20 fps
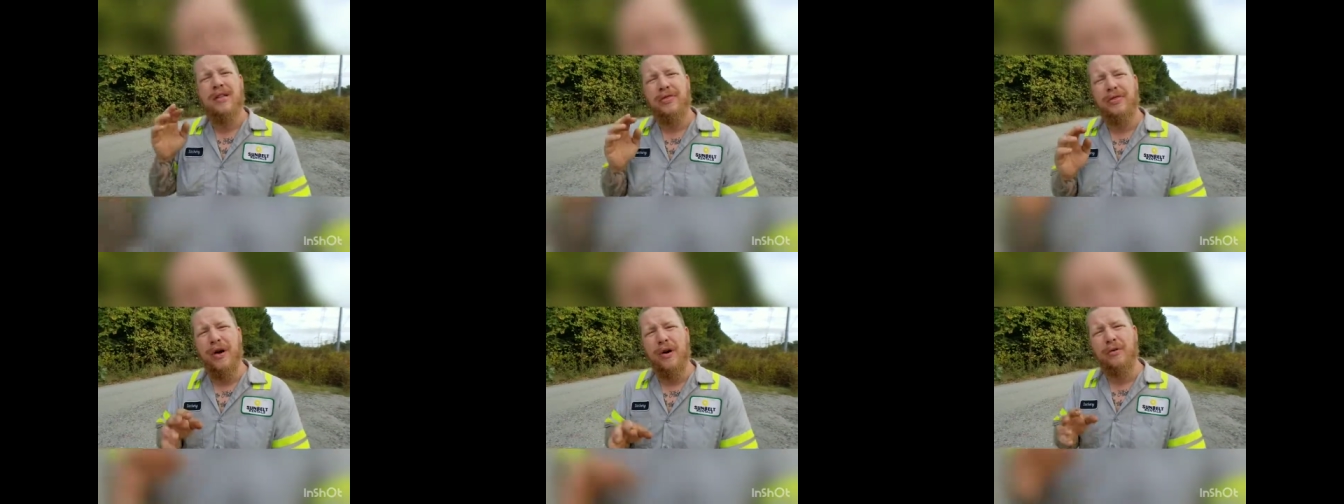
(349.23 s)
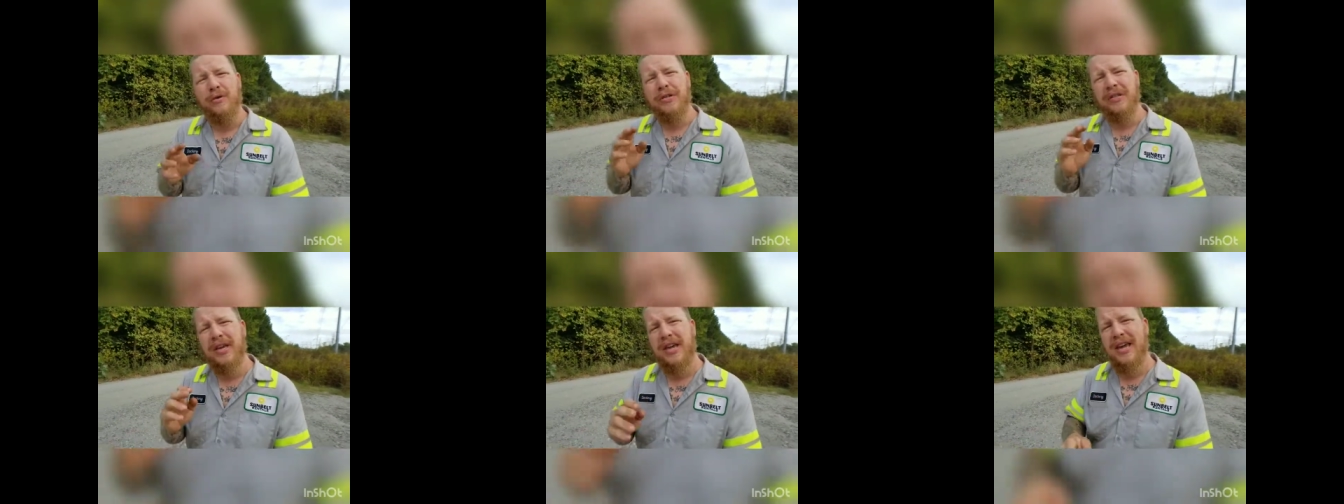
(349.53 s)

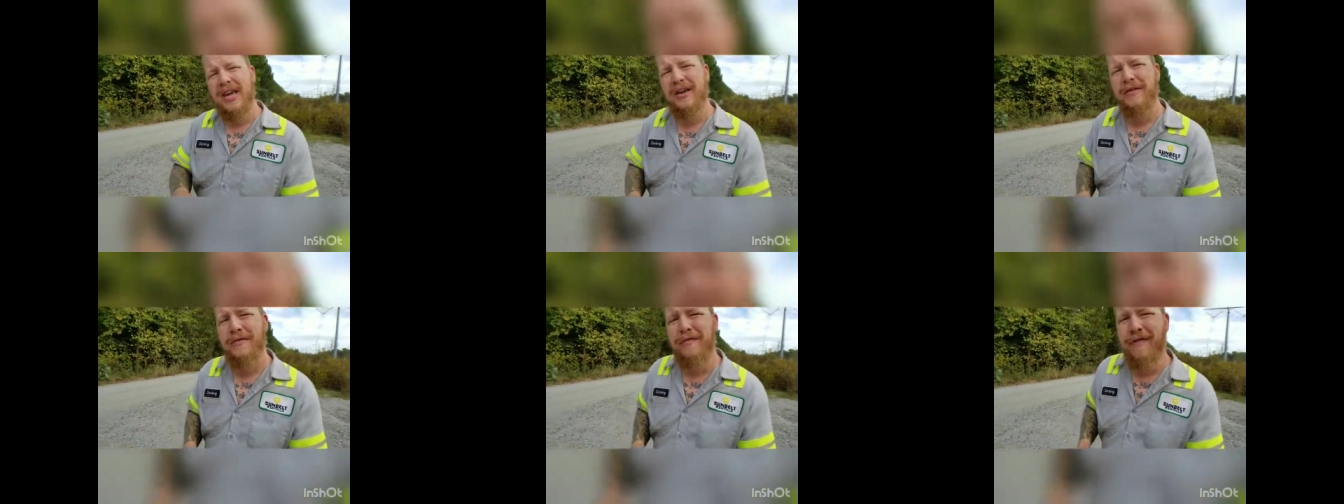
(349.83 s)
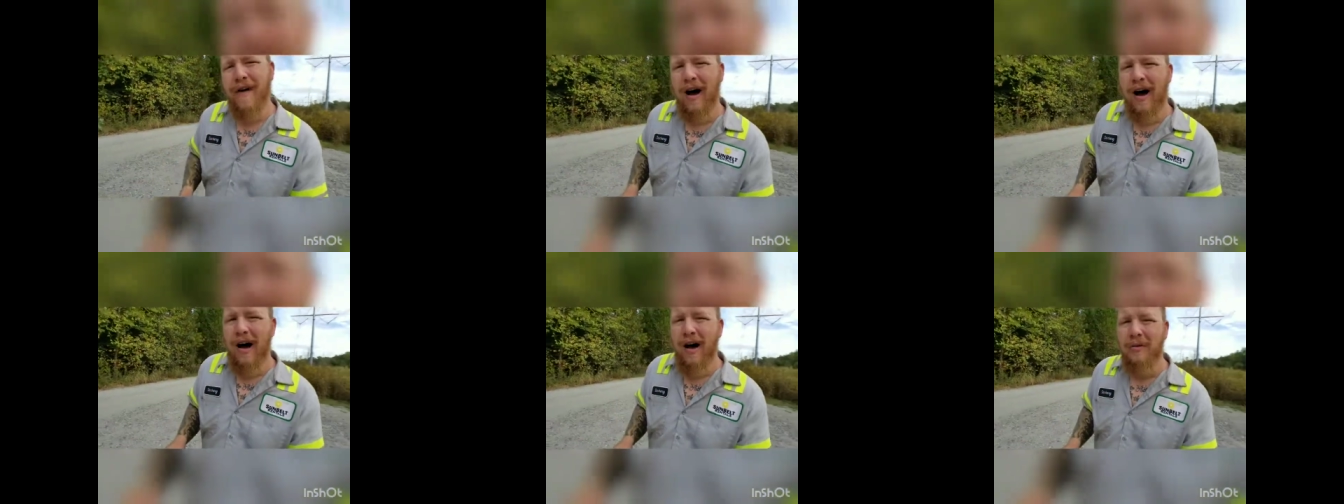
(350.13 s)
Those key
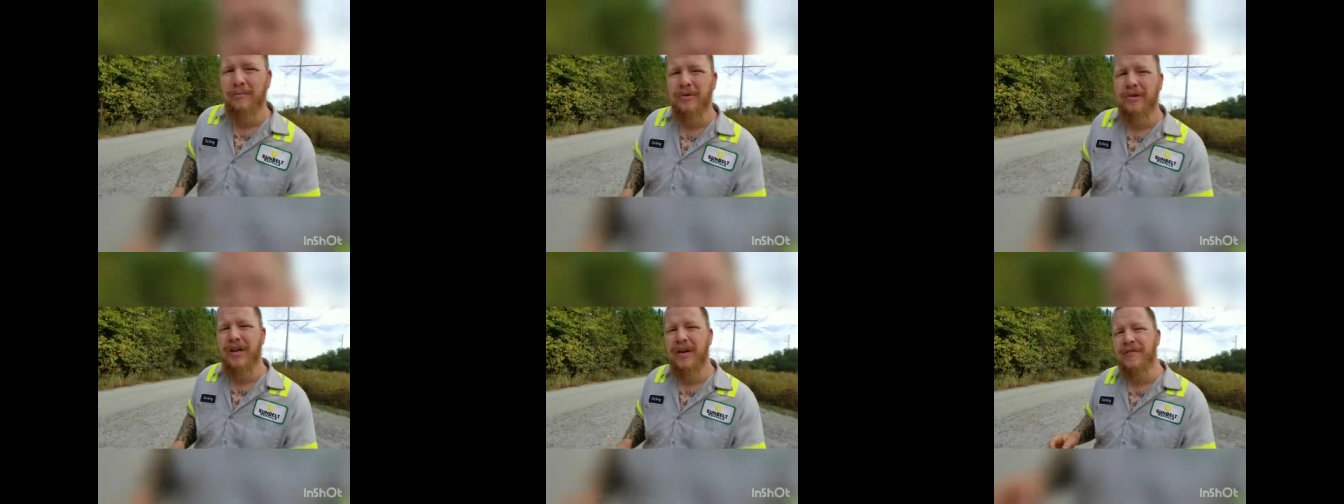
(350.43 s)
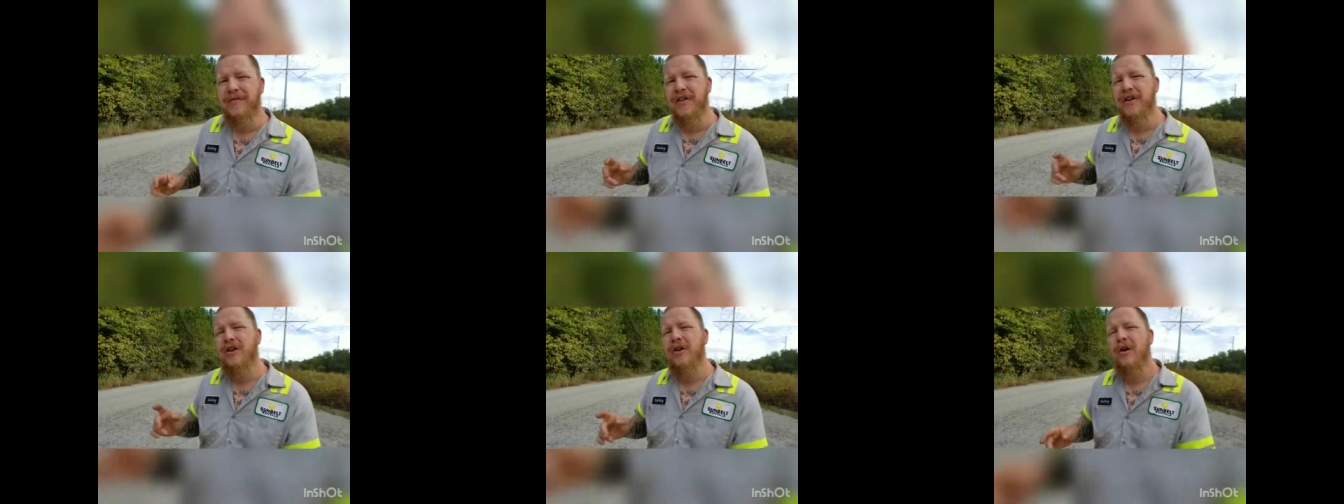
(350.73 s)
fobs,
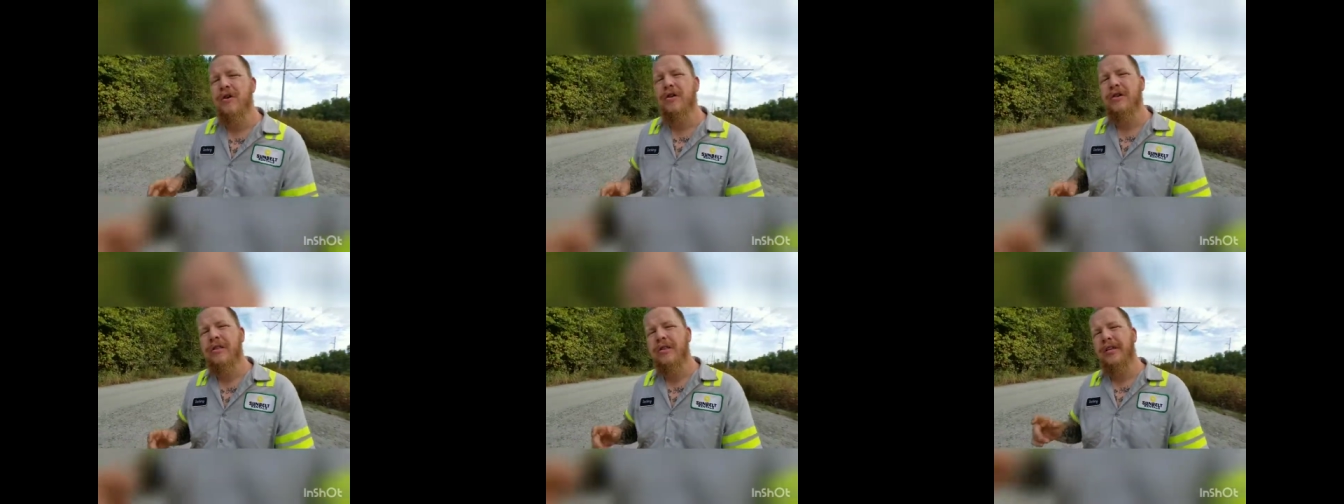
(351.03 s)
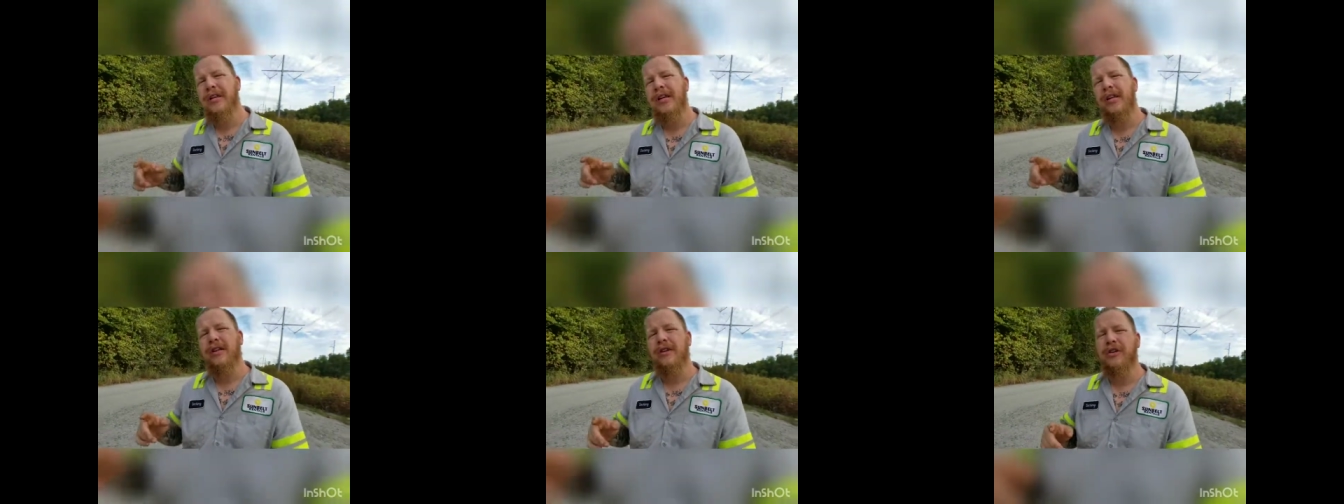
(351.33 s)
if you go to the
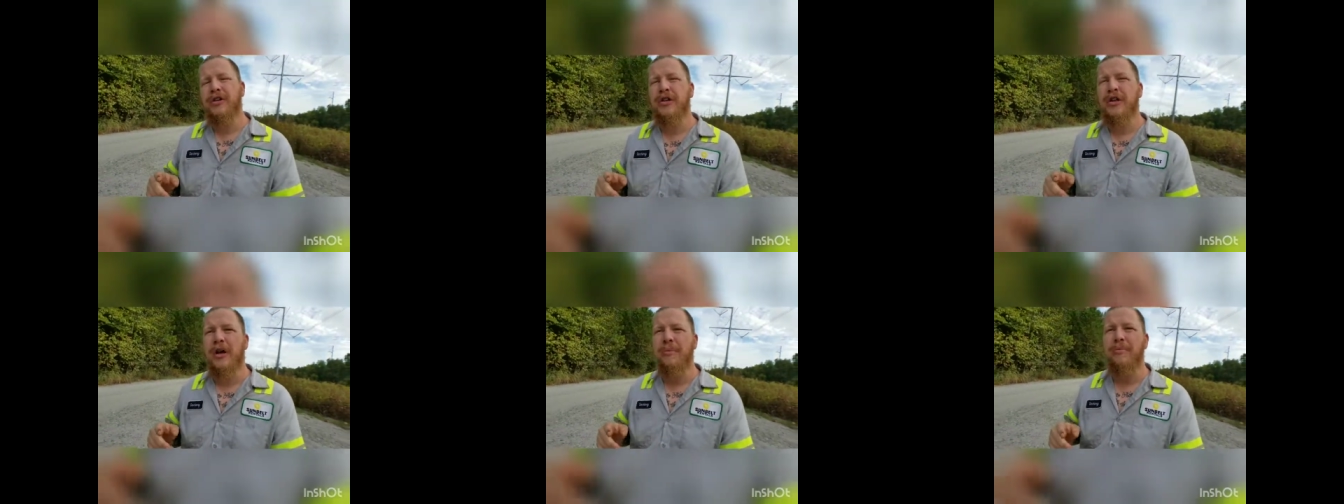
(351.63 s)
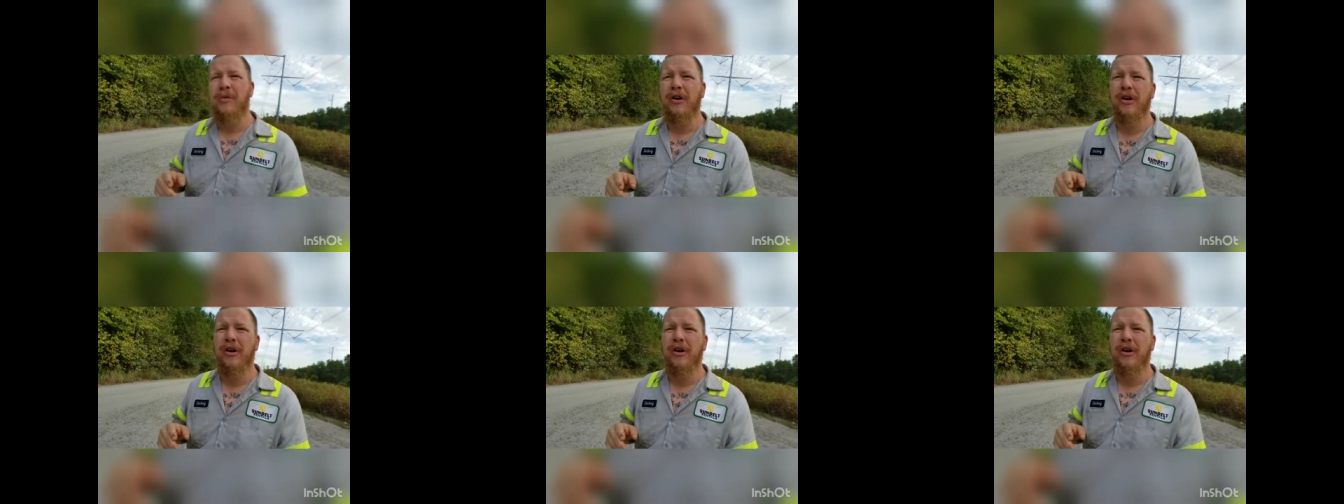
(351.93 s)
dealership,